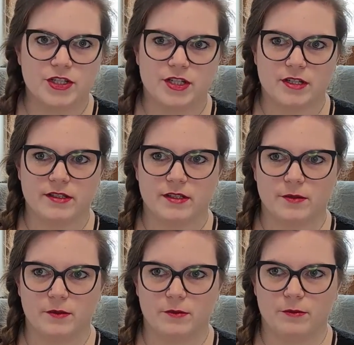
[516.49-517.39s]
Just
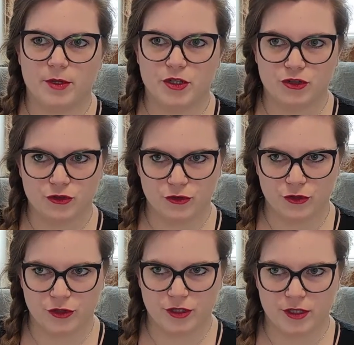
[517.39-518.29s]
be
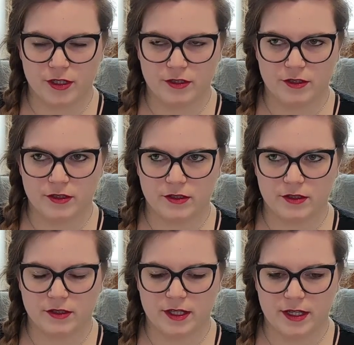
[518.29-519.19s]
sure
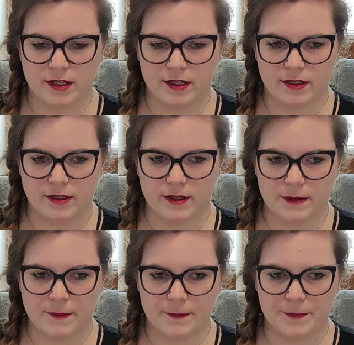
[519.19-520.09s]
that
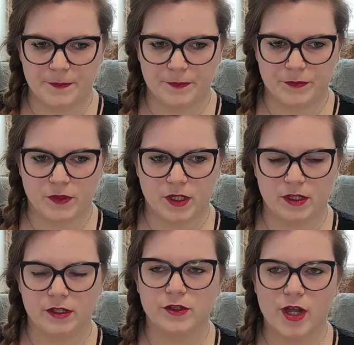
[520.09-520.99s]

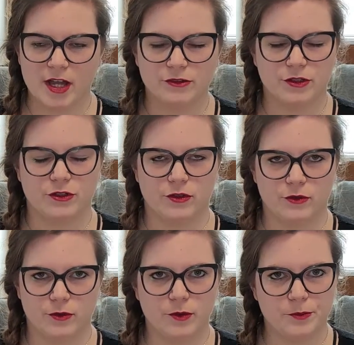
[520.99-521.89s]
you have to
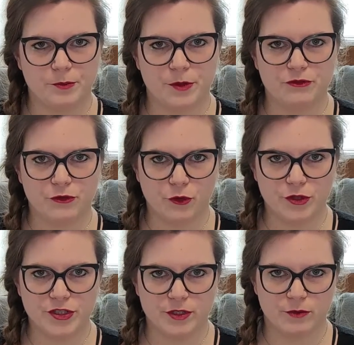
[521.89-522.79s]
know
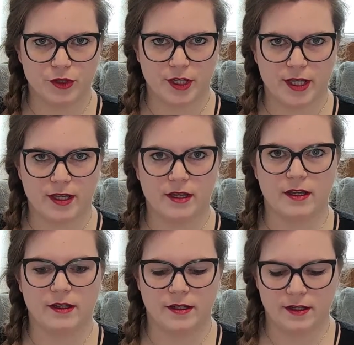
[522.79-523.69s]
before someone
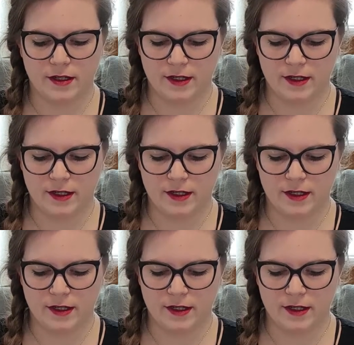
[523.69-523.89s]
can